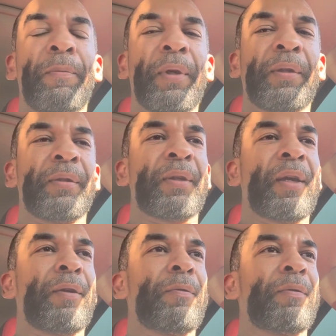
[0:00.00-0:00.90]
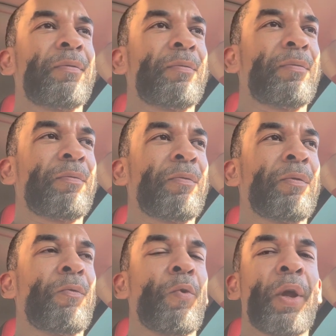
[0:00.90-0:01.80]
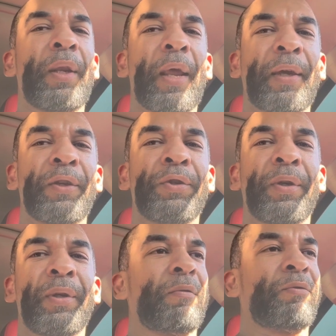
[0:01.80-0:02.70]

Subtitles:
We get this thing running like it should.